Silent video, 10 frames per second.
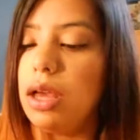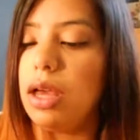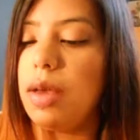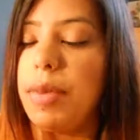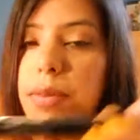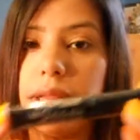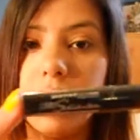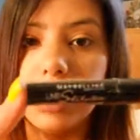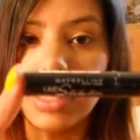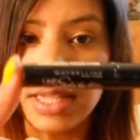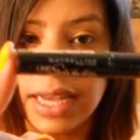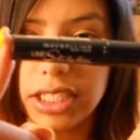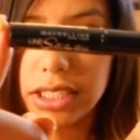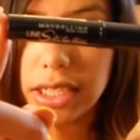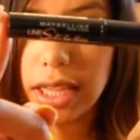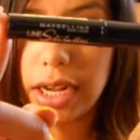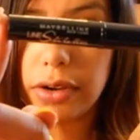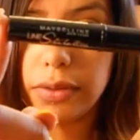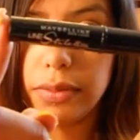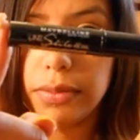Maybelline Slash
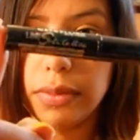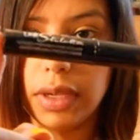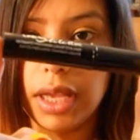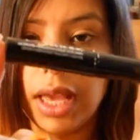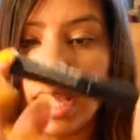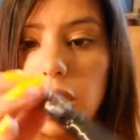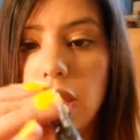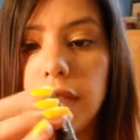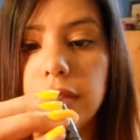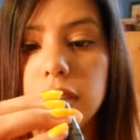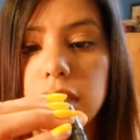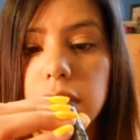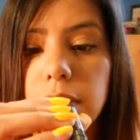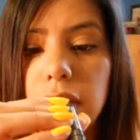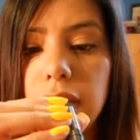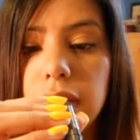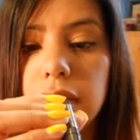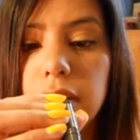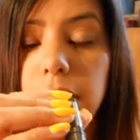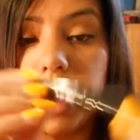Stiletto, and this is in black
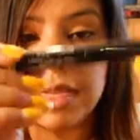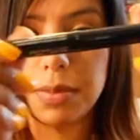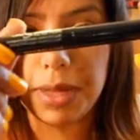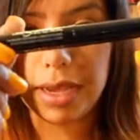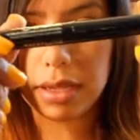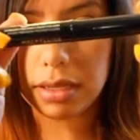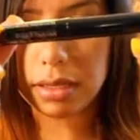is black.